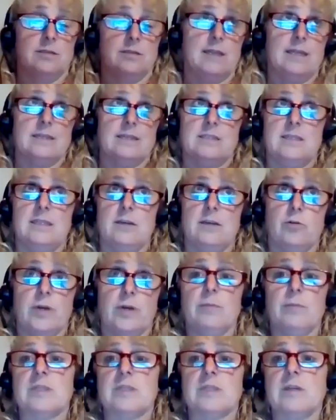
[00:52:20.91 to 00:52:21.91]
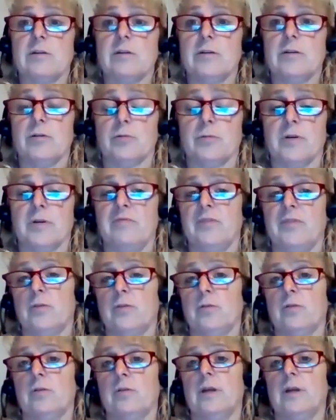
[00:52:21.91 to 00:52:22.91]
in DOE material
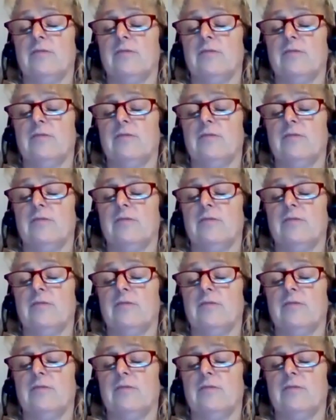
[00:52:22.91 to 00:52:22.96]
review.